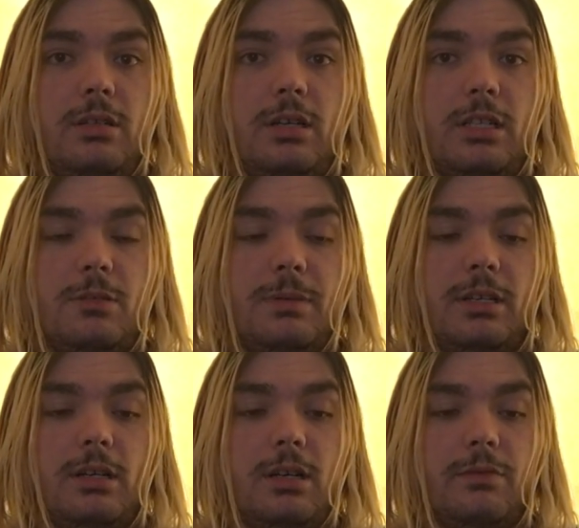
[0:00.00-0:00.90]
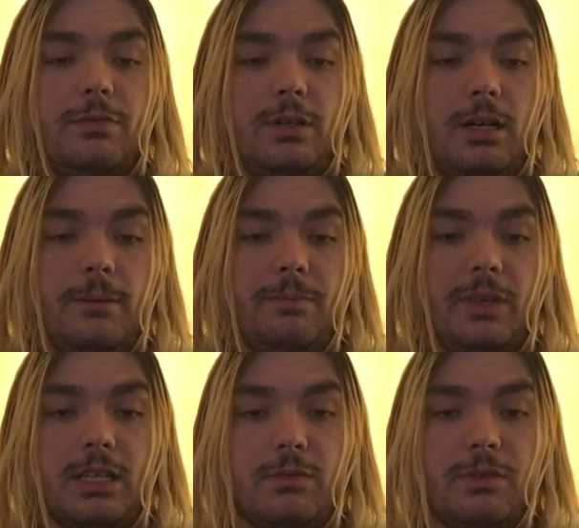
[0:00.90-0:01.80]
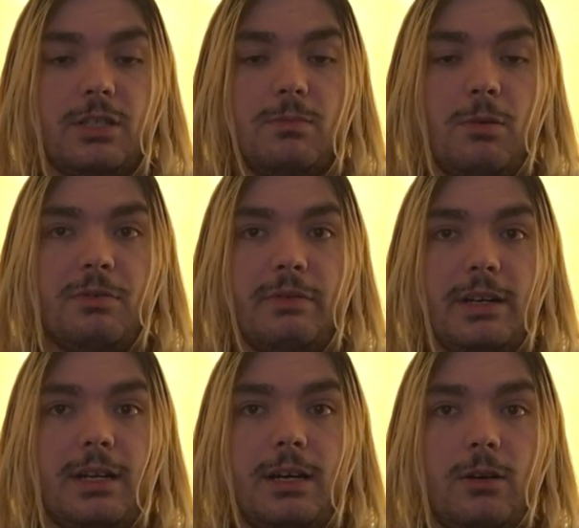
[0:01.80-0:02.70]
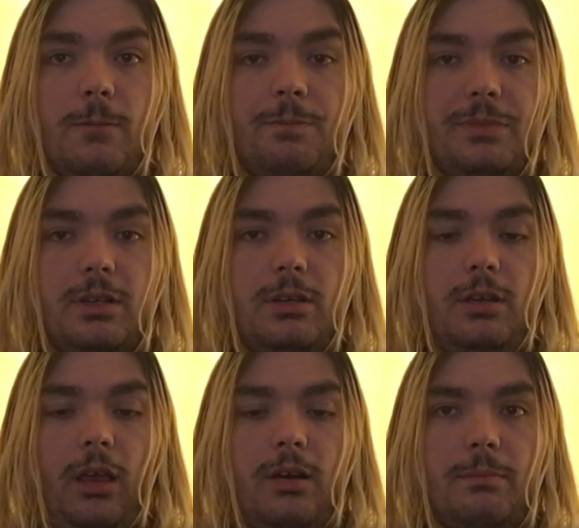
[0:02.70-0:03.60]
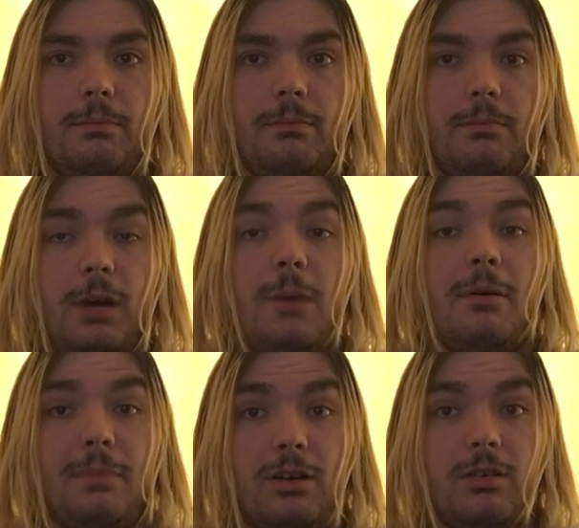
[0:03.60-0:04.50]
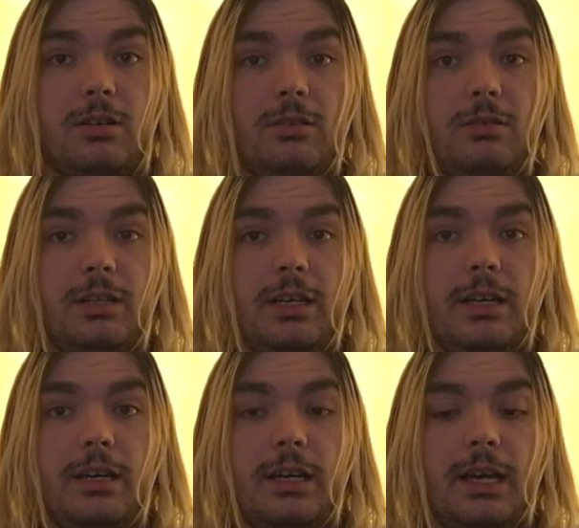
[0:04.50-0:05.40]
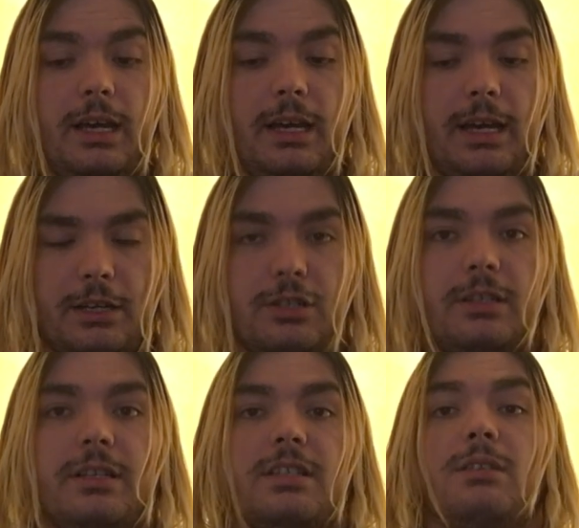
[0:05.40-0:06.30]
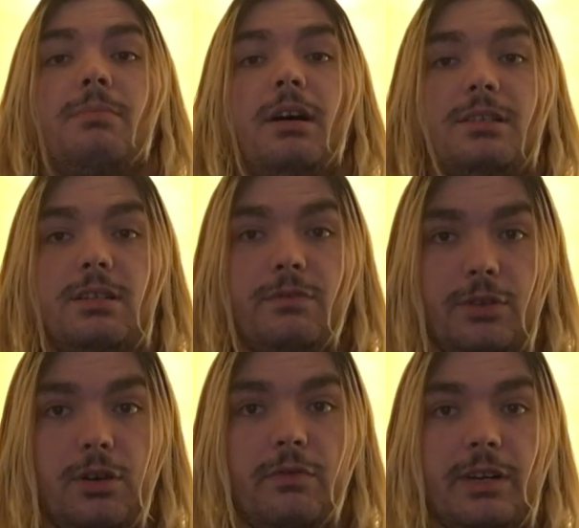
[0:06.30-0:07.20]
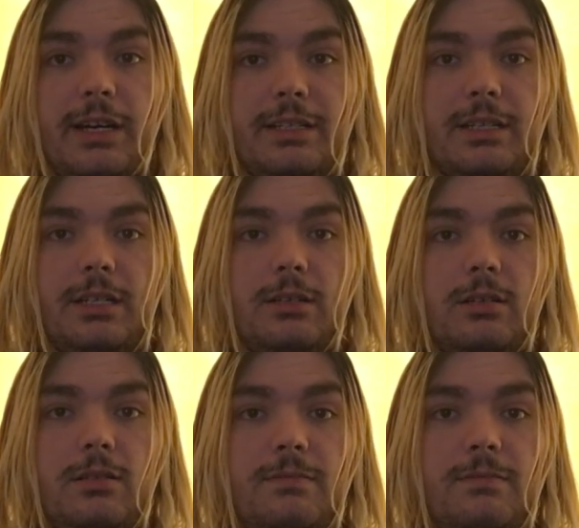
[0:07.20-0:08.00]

And speaking of, um, as of this moment right now, Mama Maracle actually tested positive for COVID 19.